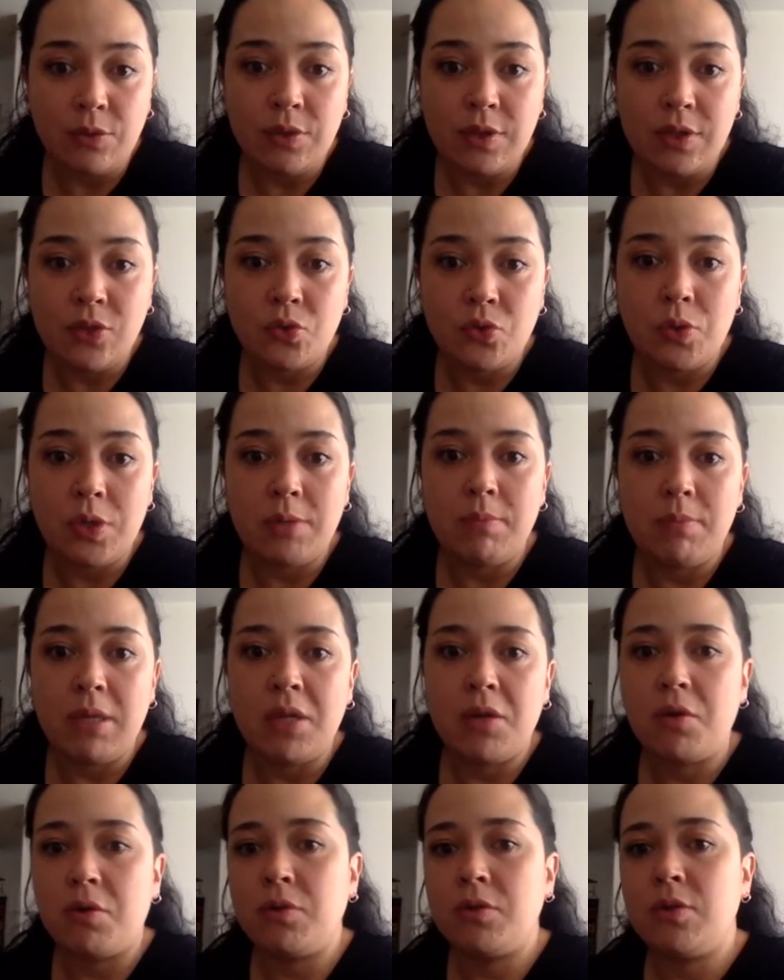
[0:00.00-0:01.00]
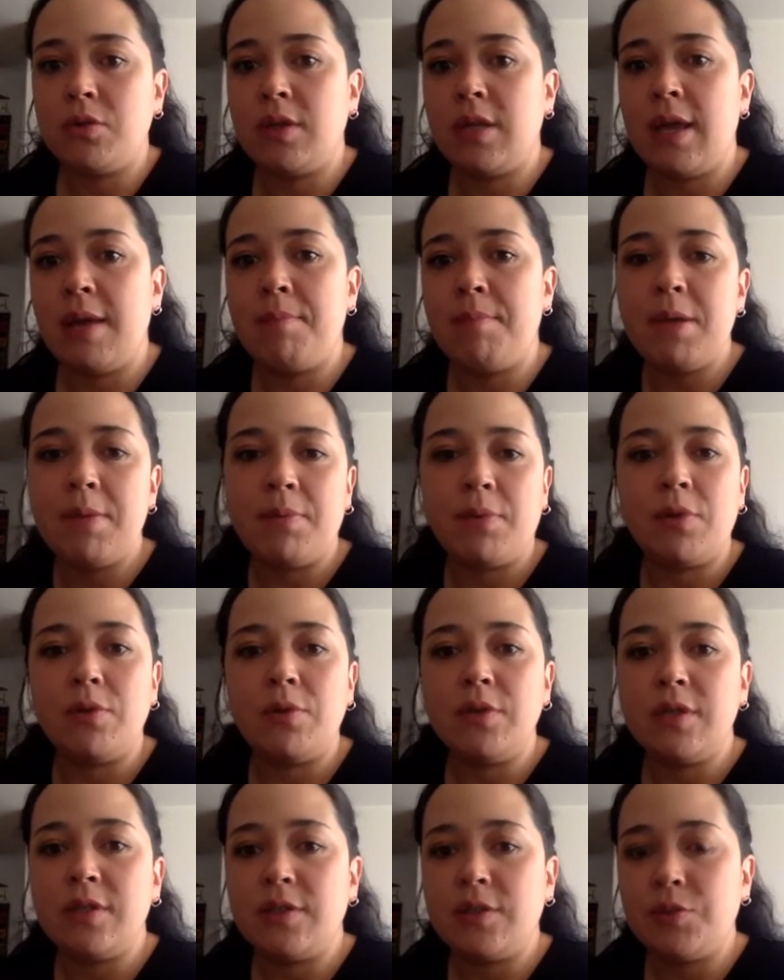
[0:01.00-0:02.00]
on the street, because the people
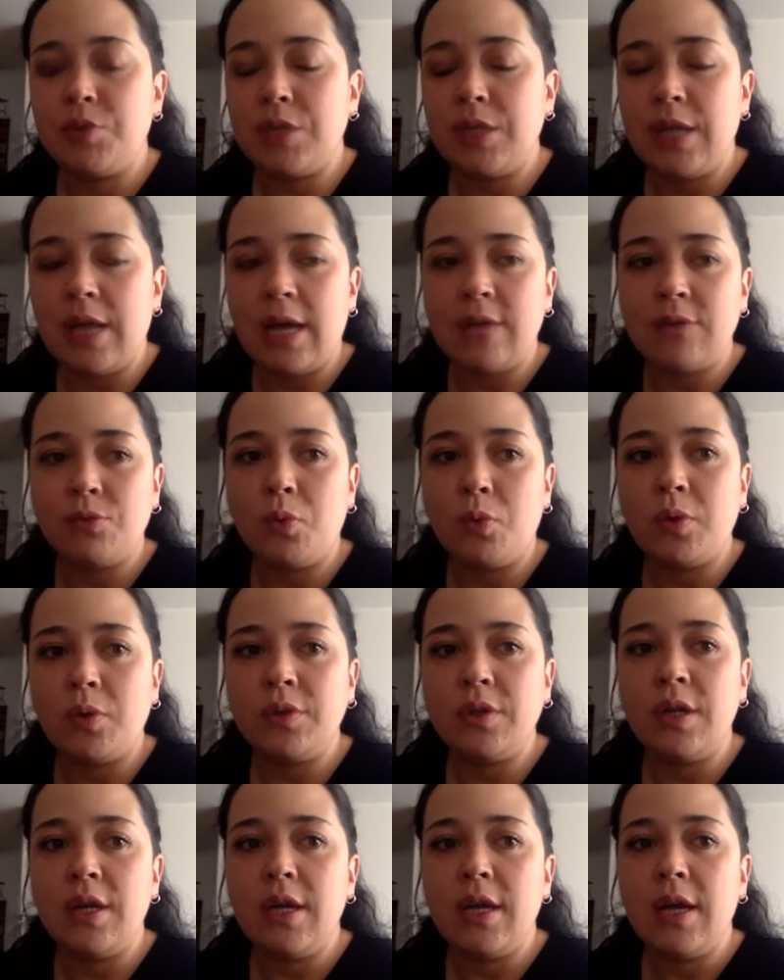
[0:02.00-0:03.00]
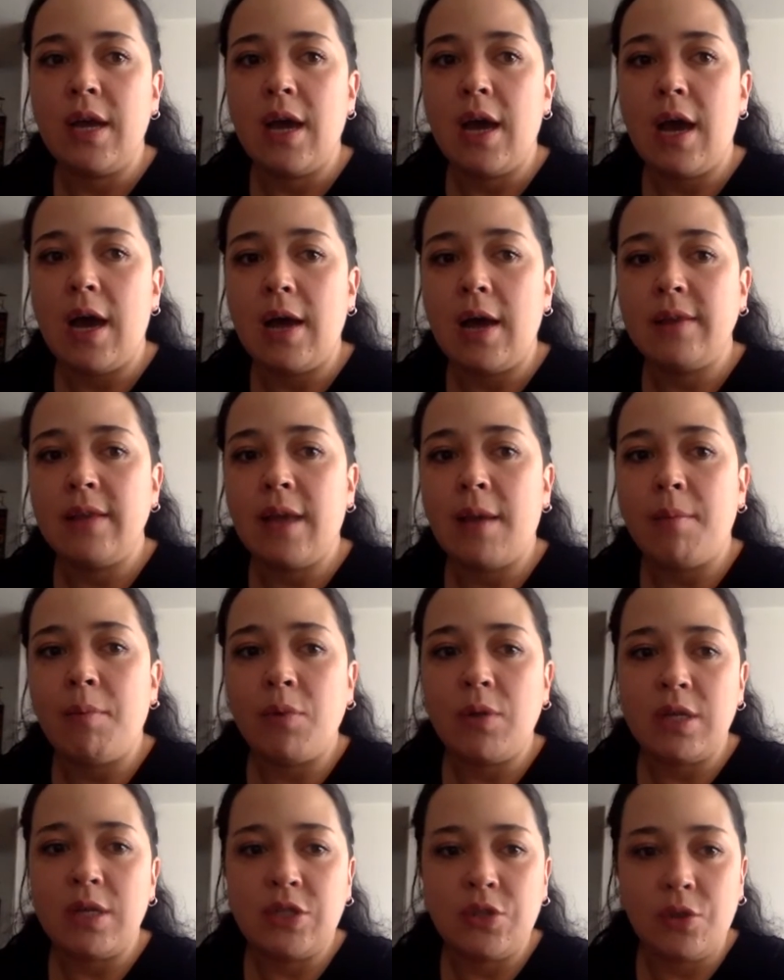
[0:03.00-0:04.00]
on the street has won the
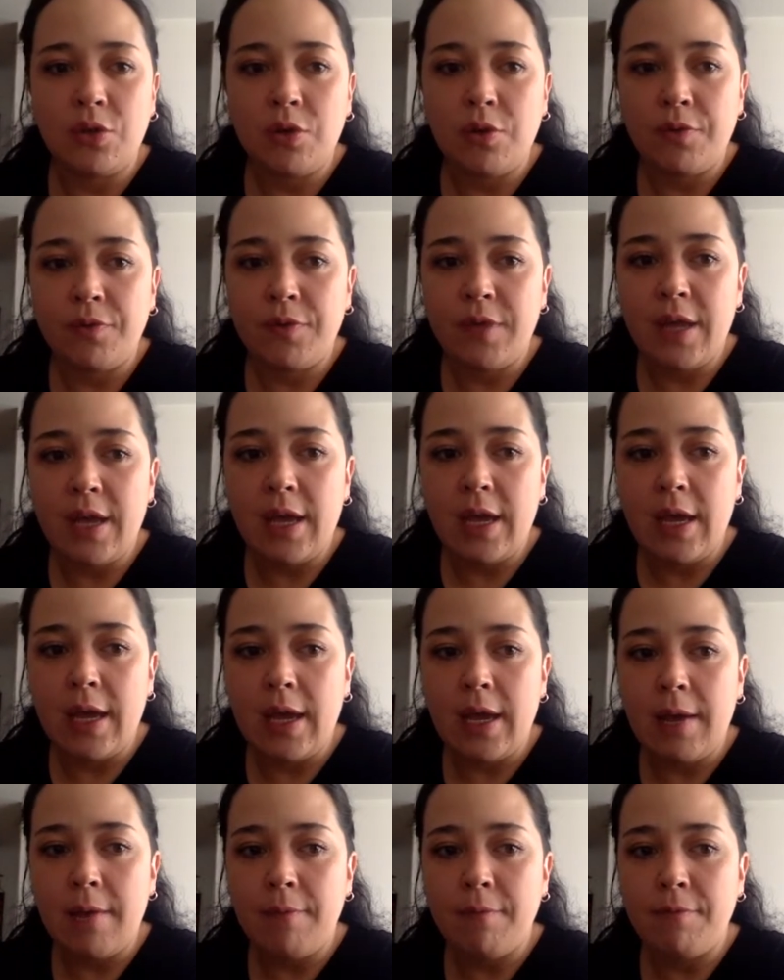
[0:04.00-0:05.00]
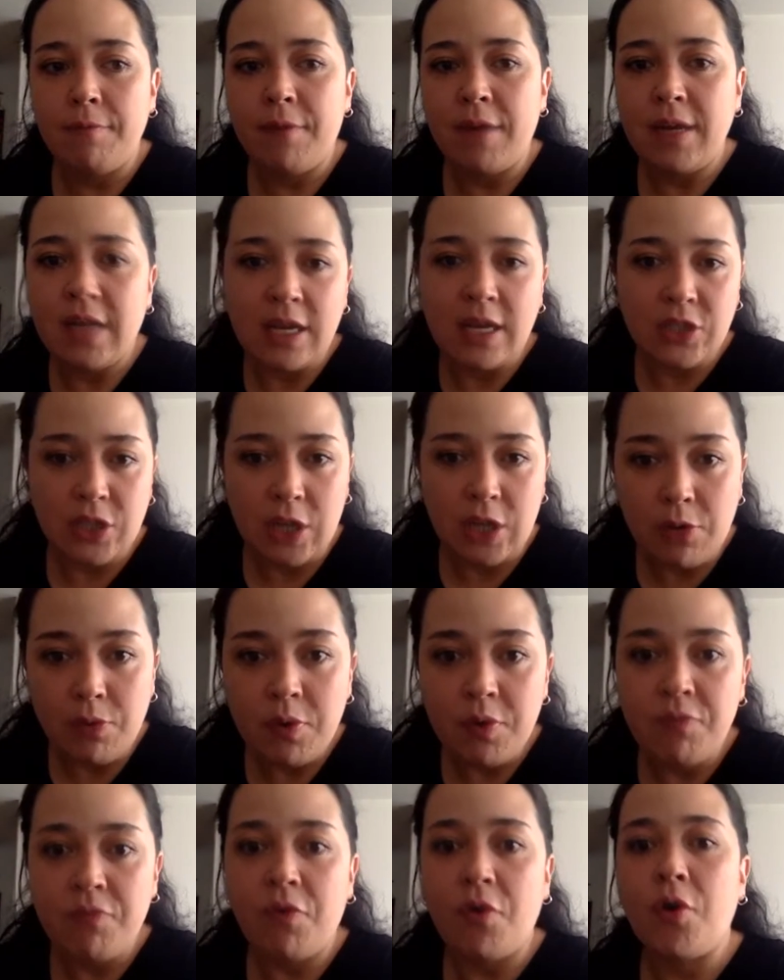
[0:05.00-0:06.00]
abolition of the financial
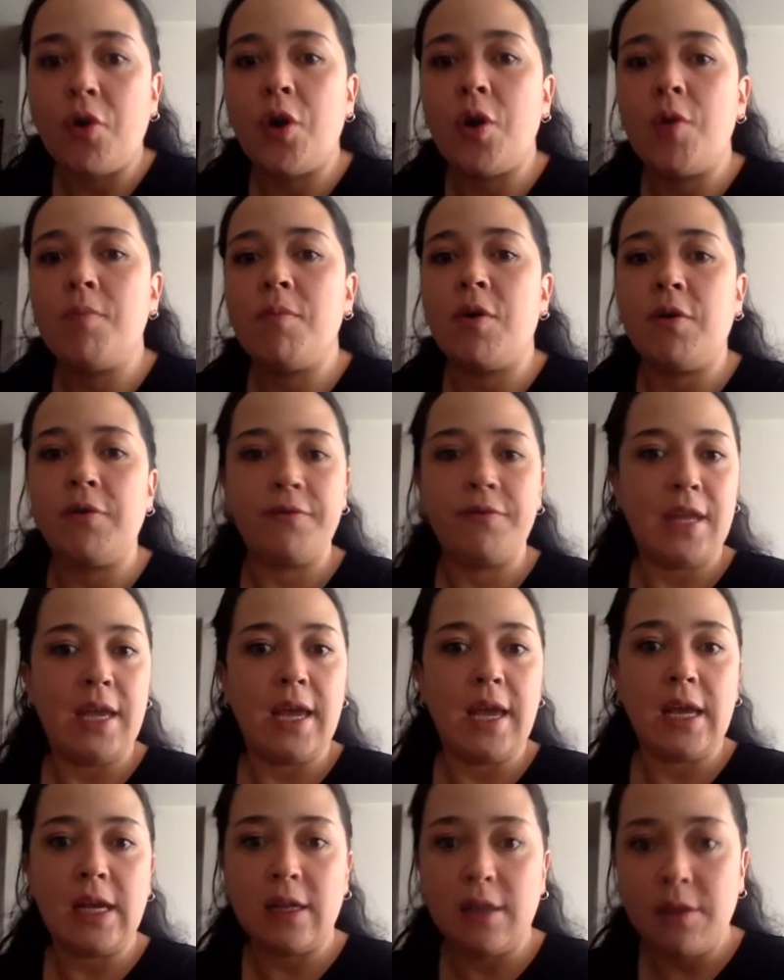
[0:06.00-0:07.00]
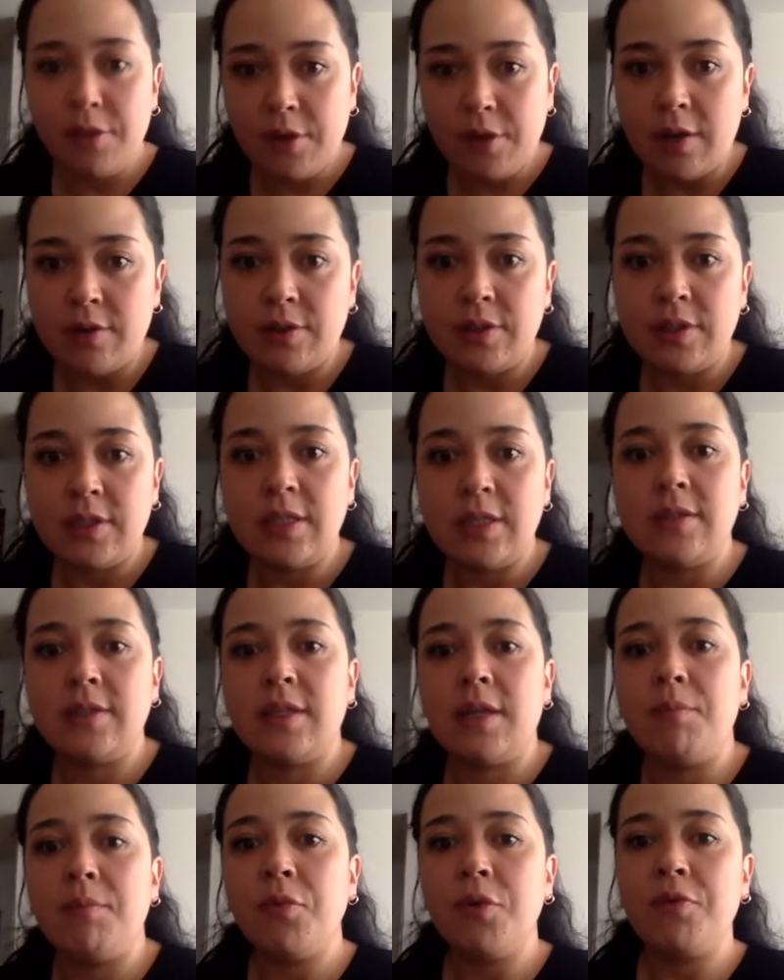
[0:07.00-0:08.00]
reform, of the healthcare
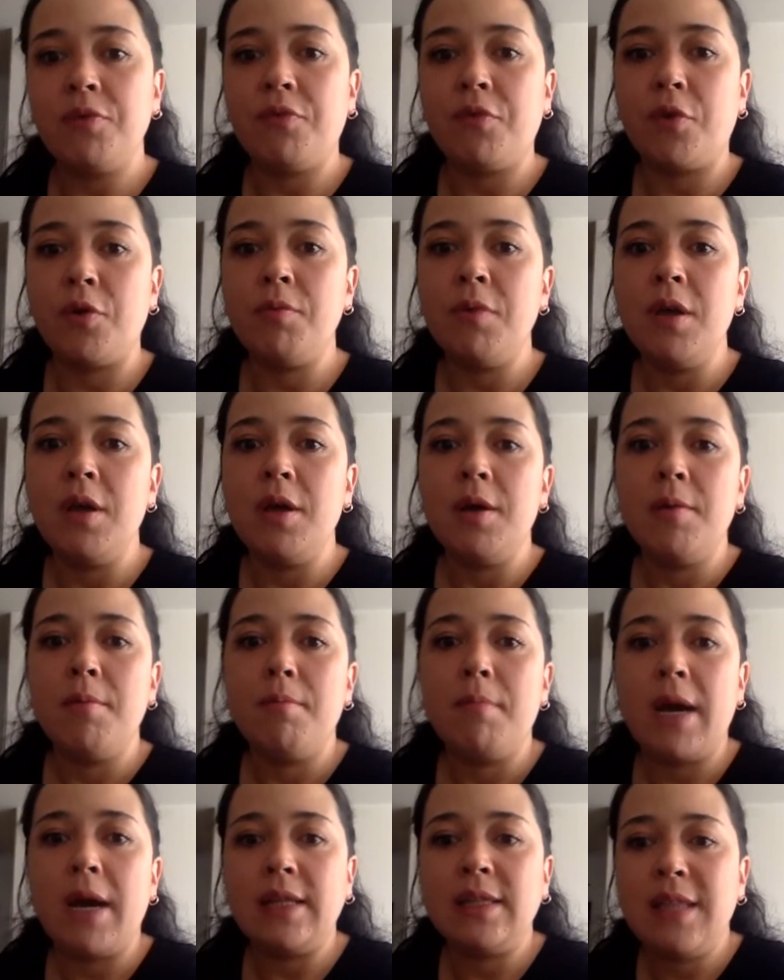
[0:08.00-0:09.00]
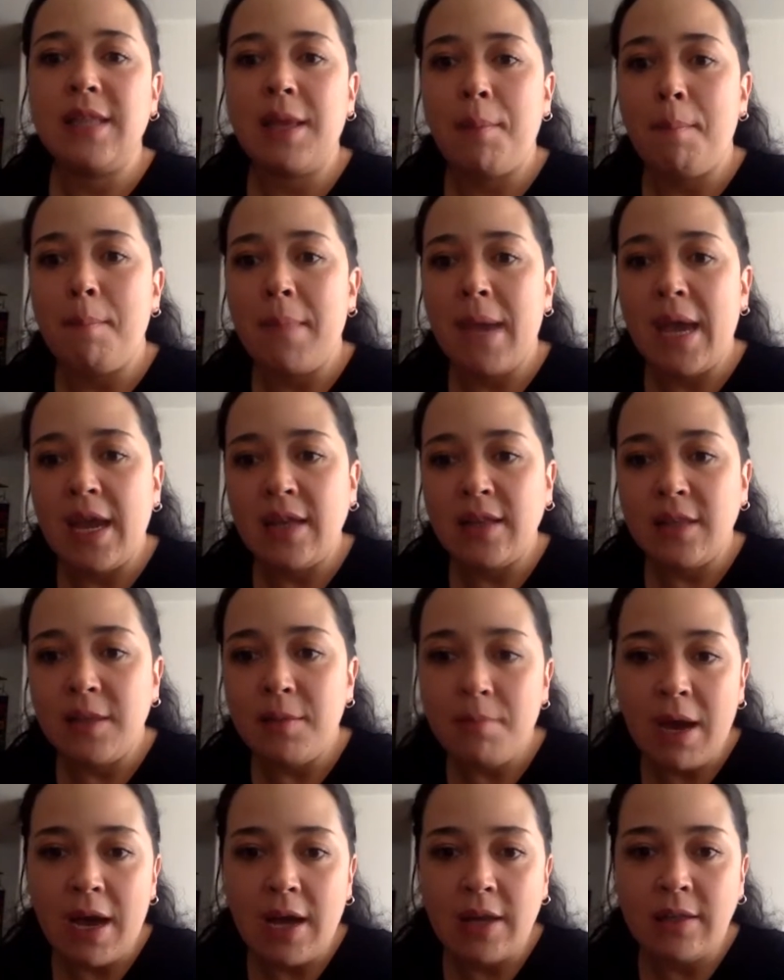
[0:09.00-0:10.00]
system reform, but the main
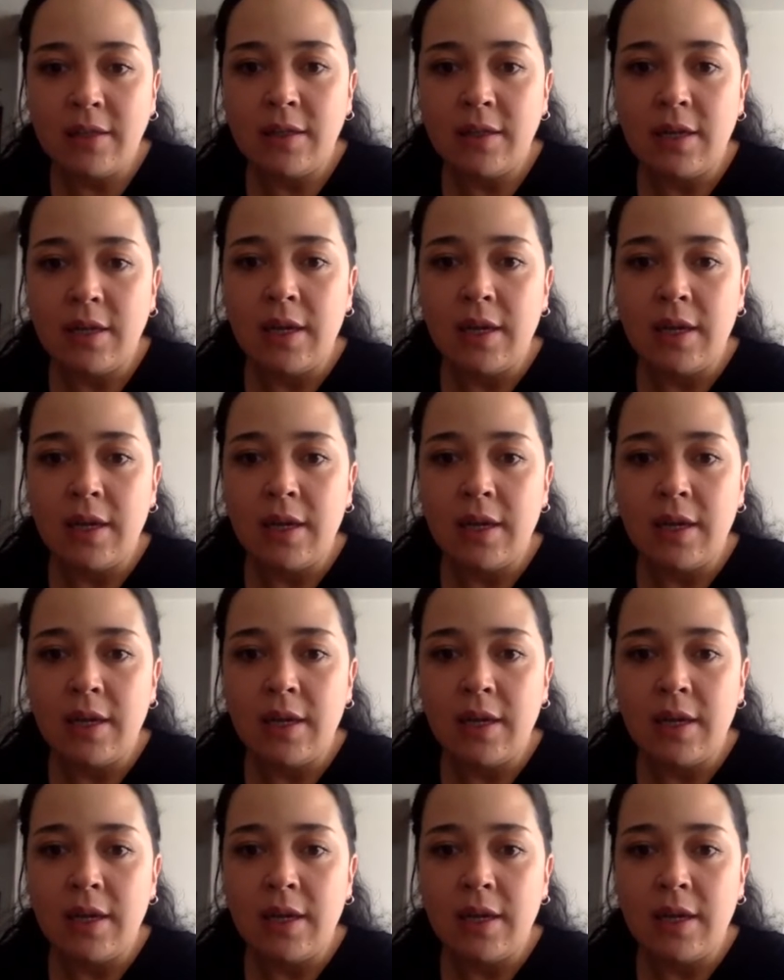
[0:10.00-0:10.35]
demand,